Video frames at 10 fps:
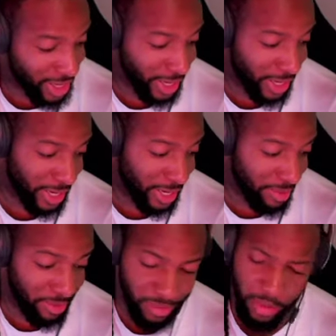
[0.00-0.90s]
Uh
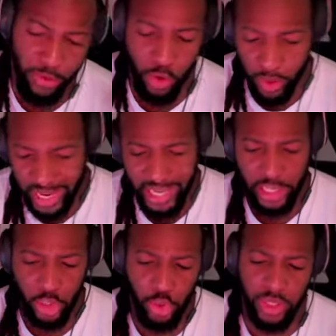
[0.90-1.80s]
but before we get
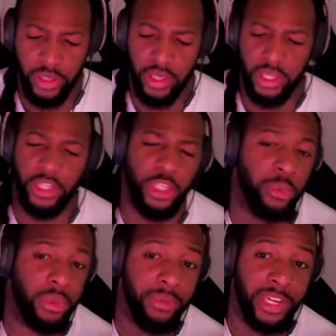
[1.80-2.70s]
into it,
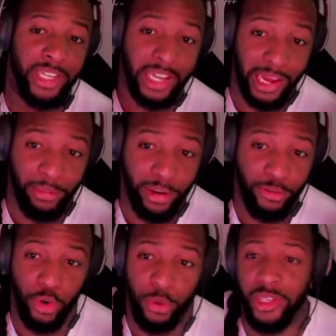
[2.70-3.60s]
super smash that like button
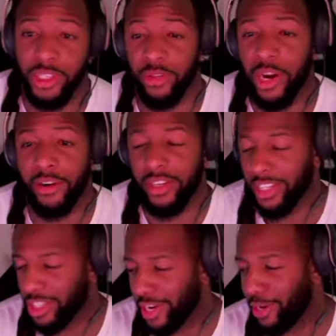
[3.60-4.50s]
for me, subscribe to the
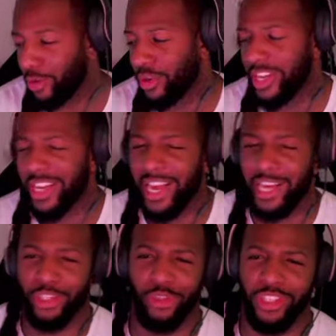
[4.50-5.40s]
channel.
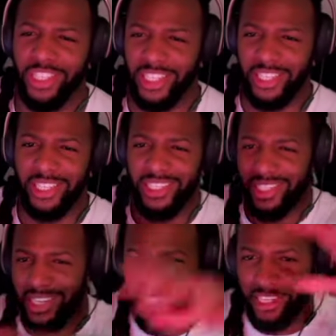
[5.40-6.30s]
As you can see, this is
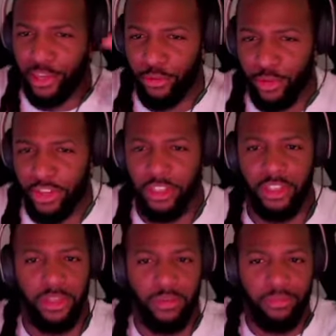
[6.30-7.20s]
a
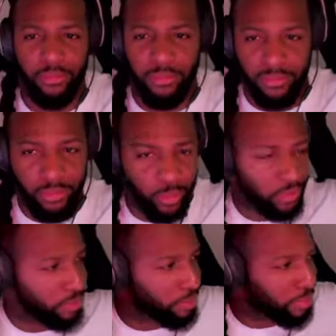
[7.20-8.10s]
different
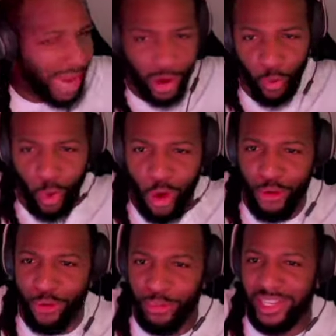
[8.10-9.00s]
back wall
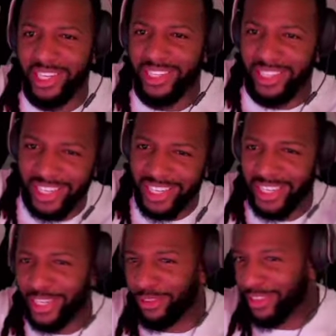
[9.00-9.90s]
for me,
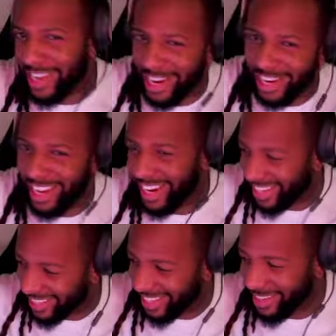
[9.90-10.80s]
different kind of
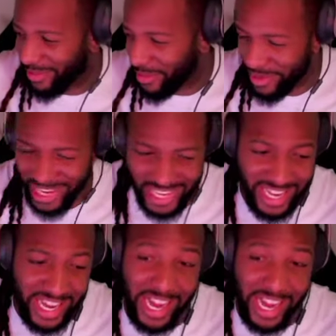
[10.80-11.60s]
lighting thing for me.